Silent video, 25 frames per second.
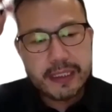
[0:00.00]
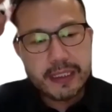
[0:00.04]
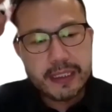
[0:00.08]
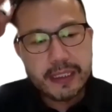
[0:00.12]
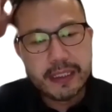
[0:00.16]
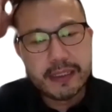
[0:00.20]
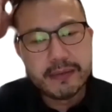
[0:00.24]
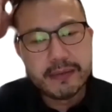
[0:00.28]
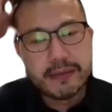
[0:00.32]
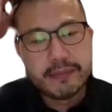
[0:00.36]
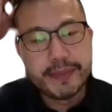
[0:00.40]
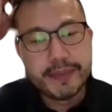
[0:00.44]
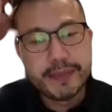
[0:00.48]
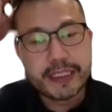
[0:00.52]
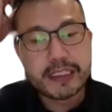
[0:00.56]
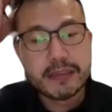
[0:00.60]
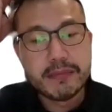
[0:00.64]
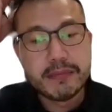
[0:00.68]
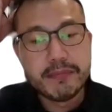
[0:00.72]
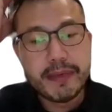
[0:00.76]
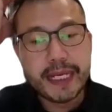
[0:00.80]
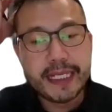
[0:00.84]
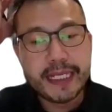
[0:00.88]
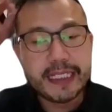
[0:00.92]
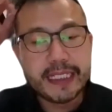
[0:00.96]
But
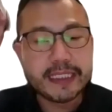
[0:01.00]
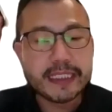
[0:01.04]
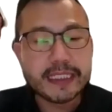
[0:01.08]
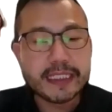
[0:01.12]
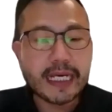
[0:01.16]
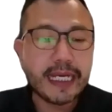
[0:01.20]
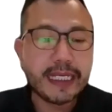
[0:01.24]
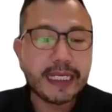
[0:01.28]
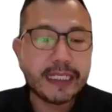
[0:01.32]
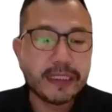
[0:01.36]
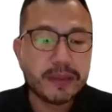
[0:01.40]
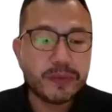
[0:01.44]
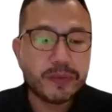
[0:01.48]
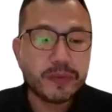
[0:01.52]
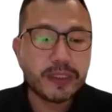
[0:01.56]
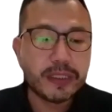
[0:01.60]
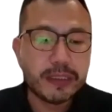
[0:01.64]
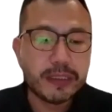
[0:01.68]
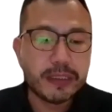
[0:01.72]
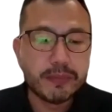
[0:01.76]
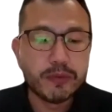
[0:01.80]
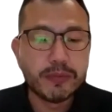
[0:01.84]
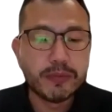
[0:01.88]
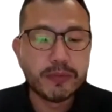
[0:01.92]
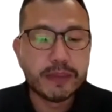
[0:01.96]
combining the idea with
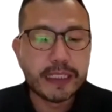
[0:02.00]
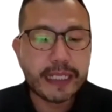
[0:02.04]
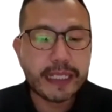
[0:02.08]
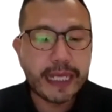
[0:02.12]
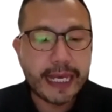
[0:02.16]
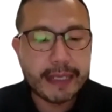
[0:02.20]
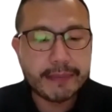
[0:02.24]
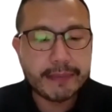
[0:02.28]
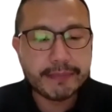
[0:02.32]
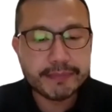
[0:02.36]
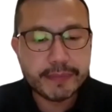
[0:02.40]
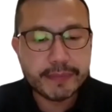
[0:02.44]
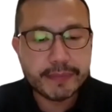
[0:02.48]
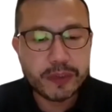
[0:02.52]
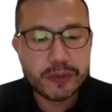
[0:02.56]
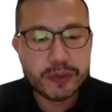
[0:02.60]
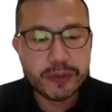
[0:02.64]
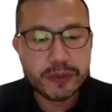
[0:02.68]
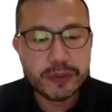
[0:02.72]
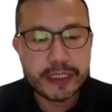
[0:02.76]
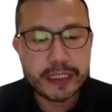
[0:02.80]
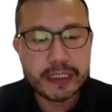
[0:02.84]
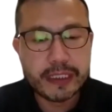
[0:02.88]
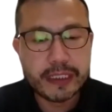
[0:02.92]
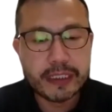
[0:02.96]
the mobile app,
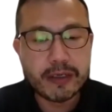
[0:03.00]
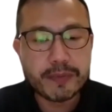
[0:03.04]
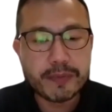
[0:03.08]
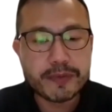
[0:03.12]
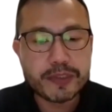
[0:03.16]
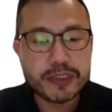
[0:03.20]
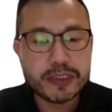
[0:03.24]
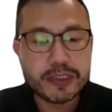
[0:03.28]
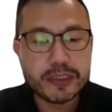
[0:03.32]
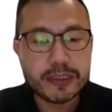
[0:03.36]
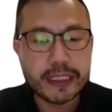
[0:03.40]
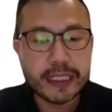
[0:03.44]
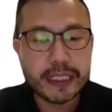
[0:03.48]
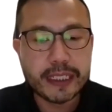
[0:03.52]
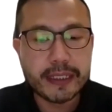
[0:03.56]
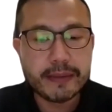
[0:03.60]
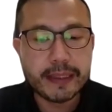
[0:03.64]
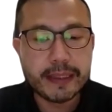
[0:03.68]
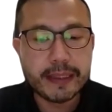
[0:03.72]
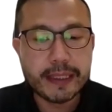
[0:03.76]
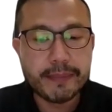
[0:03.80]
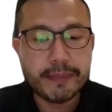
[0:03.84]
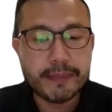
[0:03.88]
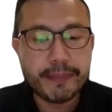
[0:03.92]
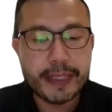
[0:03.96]
and an option
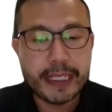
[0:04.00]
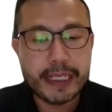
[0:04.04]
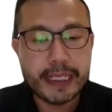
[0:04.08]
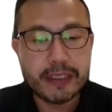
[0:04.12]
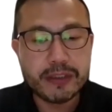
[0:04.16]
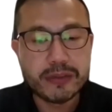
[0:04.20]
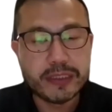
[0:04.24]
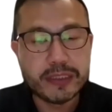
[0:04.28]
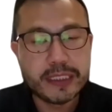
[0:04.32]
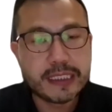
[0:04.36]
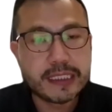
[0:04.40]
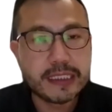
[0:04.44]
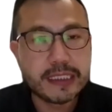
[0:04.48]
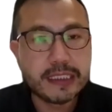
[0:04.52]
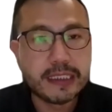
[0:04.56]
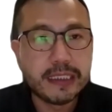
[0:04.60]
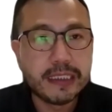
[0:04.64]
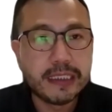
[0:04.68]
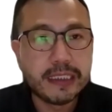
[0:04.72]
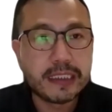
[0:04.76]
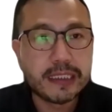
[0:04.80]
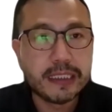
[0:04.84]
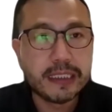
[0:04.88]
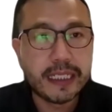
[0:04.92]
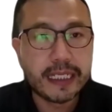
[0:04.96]
at payout has
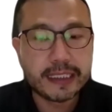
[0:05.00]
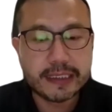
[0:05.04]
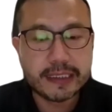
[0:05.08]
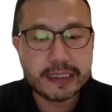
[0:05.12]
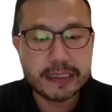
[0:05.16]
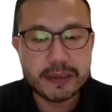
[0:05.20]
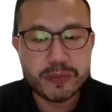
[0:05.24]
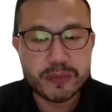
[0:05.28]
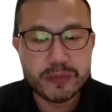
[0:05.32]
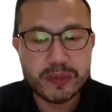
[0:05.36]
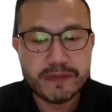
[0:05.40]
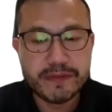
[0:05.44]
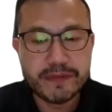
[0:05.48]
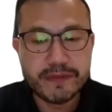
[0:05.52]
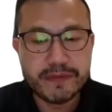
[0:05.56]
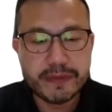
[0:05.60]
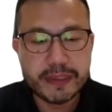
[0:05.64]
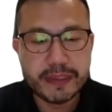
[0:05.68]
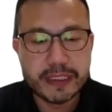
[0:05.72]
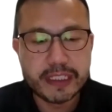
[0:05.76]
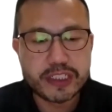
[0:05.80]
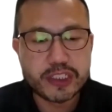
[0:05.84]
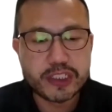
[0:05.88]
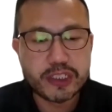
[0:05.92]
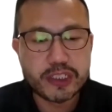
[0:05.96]
certainly connected with
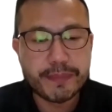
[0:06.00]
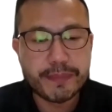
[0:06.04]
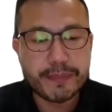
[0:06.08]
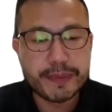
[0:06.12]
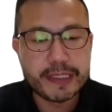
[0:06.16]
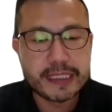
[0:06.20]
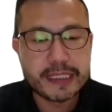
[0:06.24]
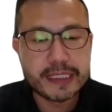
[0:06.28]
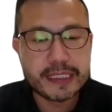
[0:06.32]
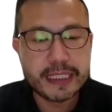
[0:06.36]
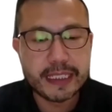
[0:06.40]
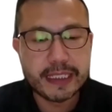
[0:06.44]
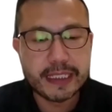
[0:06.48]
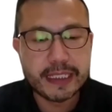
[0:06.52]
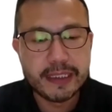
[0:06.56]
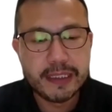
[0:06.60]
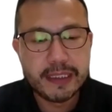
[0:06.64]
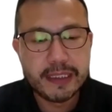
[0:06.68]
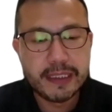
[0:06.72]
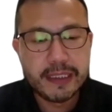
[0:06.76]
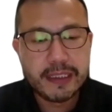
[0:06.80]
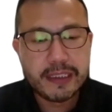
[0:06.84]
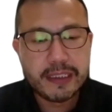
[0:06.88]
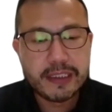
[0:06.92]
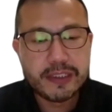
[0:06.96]
shoppers that,
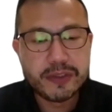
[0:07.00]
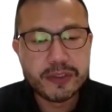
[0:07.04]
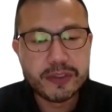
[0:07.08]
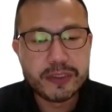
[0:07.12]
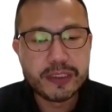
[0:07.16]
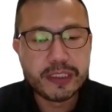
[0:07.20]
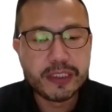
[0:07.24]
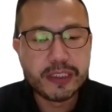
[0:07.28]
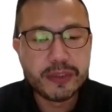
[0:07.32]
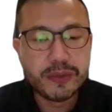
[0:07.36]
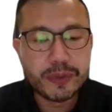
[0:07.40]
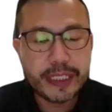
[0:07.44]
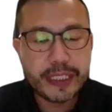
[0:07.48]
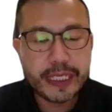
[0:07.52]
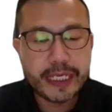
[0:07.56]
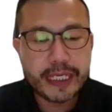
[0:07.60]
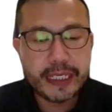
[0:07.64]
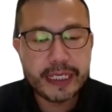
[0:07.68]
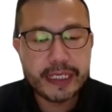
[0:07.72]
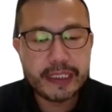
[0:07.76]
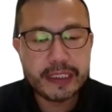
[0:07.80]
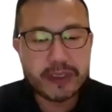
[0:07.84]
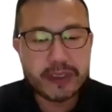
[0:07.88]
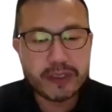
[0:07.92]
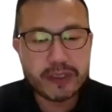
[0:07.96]
in the
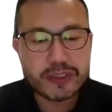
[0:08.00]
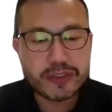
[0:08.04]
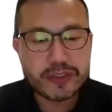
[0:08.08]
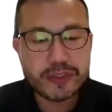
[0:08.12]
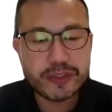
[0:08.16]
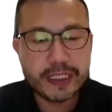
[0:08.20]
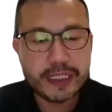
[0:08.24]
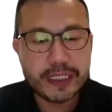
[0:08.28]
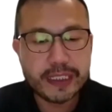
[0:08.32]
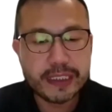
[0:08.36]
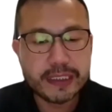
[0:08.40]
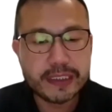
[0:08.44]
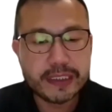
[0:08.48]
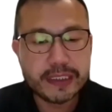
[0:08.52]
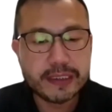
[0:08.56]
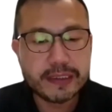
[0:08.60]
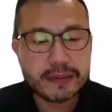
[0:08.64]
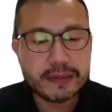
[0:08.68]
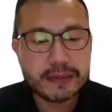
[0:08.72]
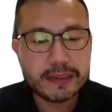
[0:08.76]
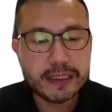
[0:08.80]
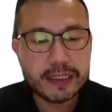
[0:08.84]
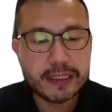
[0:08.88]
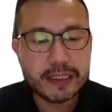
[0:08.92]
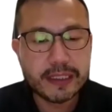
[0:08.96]
UK,
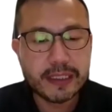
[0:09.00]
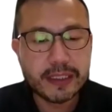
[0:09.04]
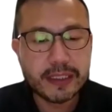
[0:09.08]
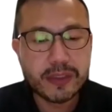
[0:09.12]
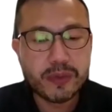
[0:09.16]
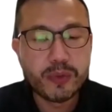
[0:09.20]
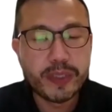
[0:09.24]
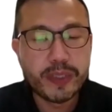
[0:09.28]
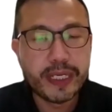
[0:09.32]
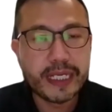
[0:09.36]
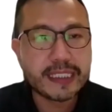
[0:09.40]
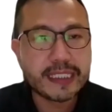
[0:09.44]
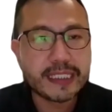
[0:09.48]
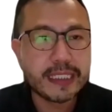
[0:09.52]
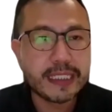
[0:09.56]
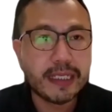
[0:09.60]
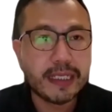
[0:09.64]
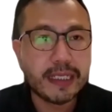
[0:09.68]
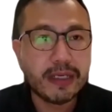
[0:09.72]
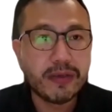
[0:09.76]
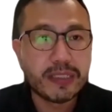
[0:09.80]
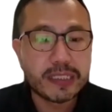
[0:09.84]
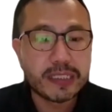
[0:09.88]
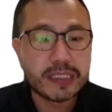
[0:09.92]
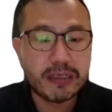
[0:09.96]
Australia, US, and
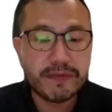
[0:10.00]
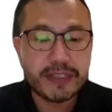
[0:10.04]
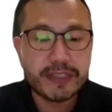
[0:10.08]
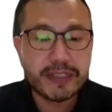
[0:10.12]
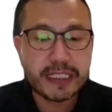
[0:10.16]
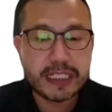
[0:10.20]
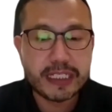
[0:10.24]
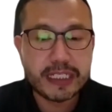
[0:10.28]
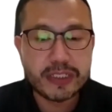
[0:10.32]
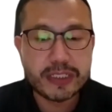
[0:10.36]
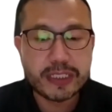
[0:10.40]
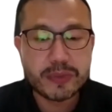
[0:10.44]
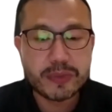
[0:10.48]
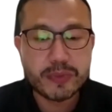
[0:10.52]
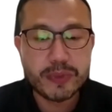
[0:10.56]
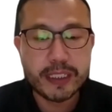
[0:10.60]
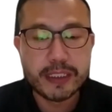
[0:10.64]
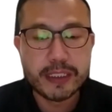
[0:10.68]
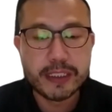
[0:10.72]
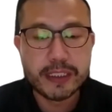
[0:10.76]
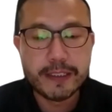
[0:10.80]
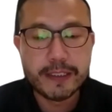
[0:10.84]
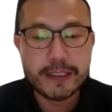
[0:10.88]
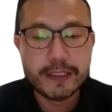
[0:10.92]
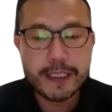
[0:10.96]
now in Southeast Asia as
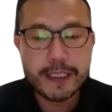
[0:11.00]
well.